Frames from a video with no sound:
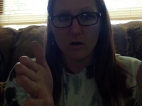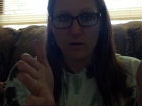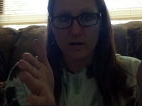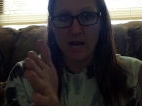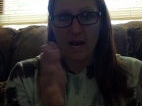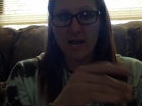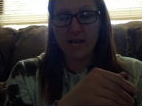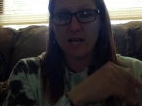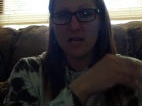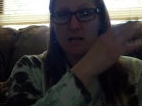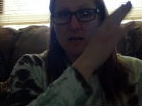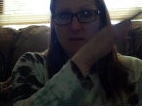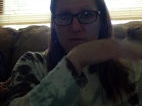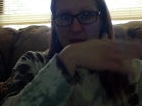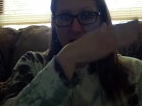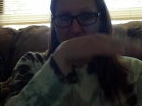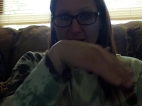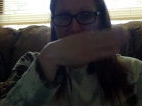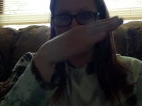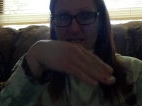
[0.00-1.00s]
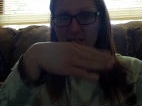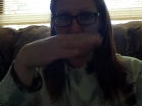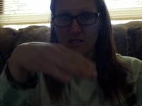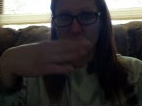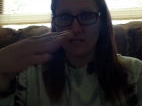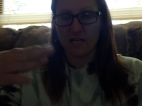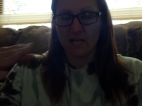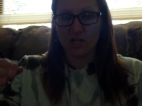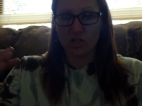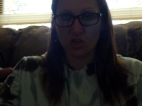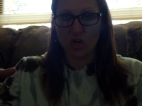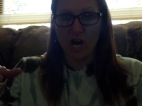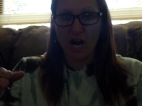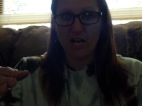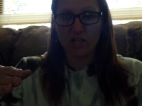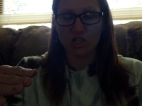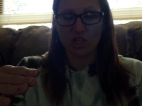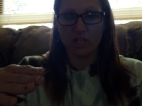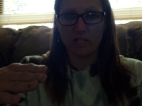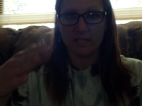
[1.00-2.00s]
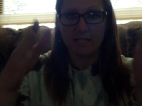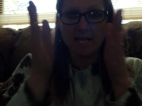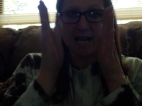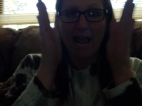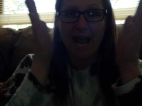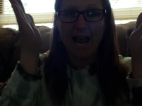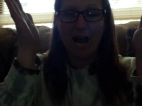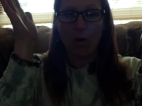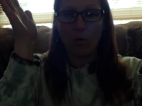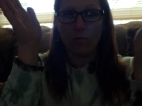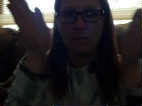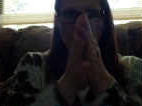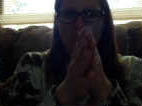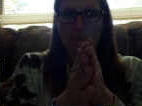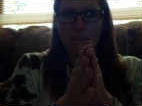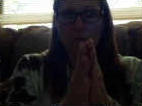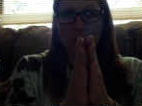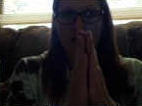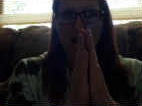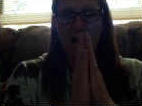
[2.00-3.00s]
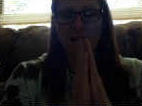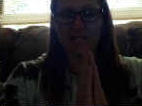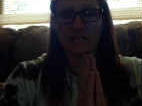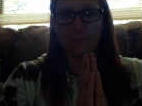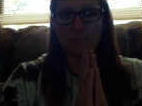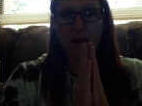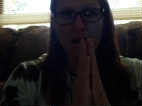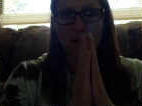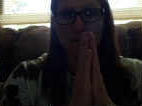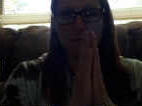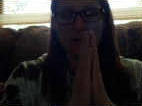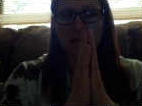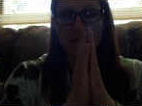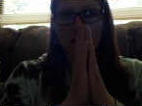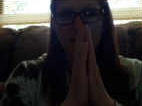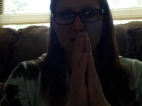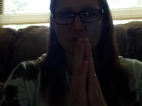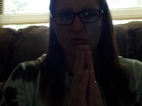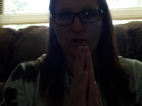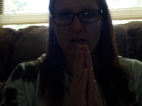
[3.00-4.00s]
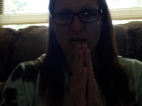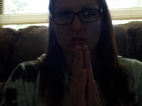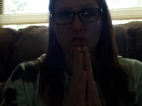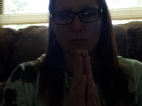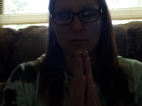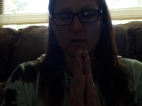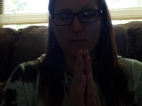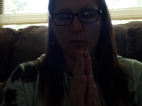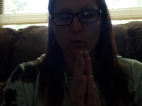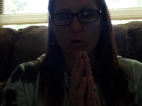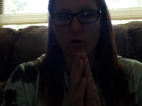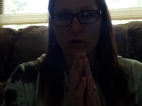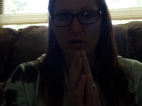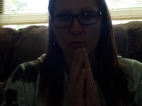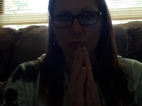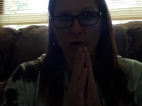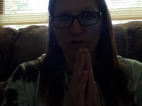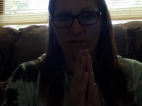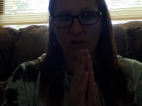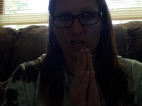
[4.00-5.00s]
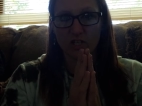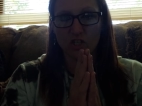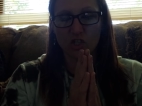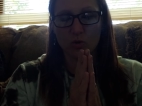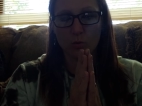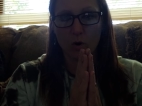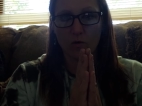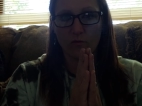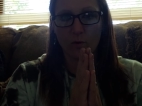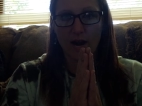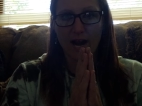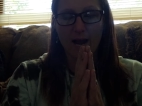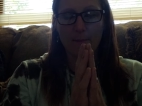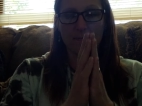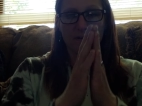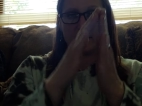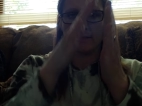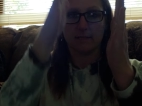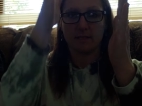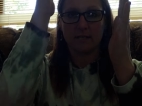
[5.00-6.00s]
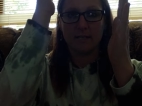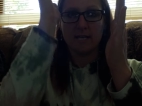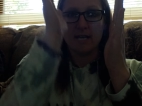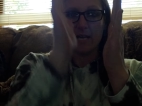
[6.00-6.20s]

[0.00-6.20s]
Okay, that's the contractions. Now, as the baby gets ready to be born in Revelation 12, what happens?